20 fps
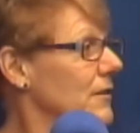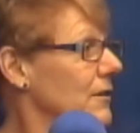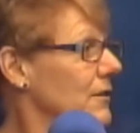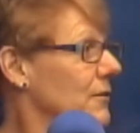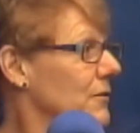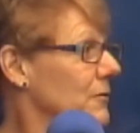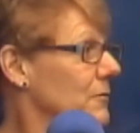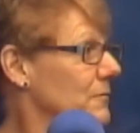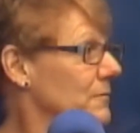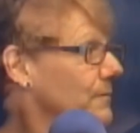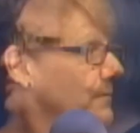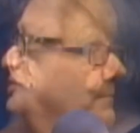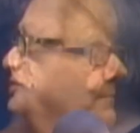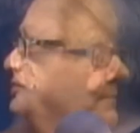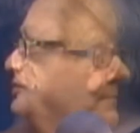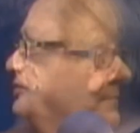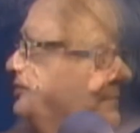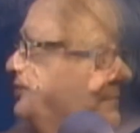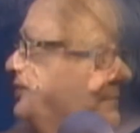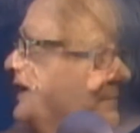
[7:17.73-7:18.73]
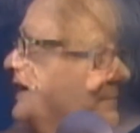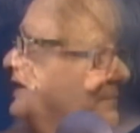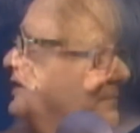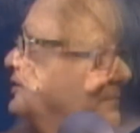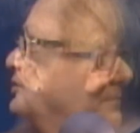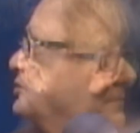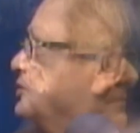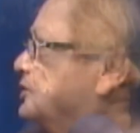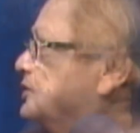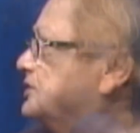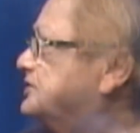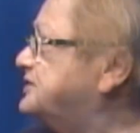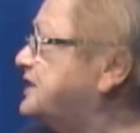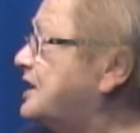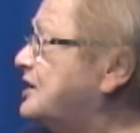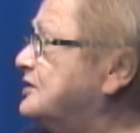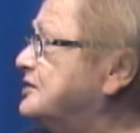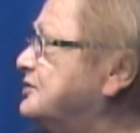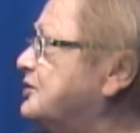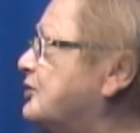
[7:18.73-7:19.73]
They don't follow rules. They
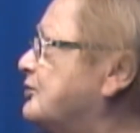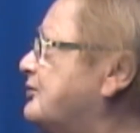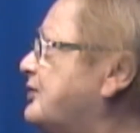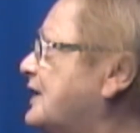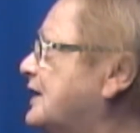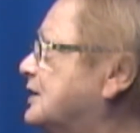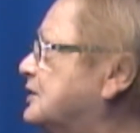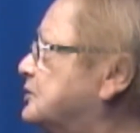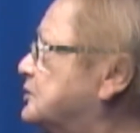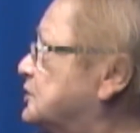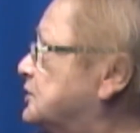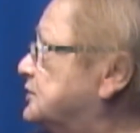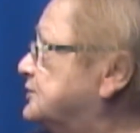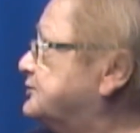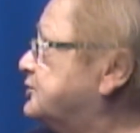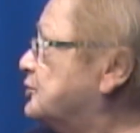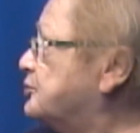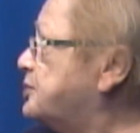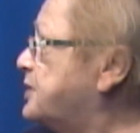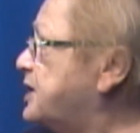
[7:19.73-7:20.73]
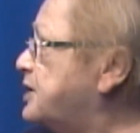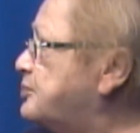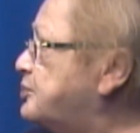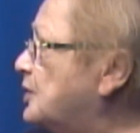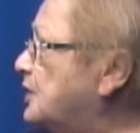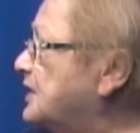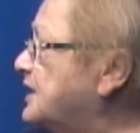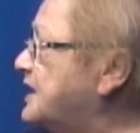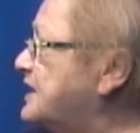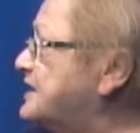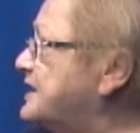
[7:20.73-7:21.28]
don't even follow rules for people, and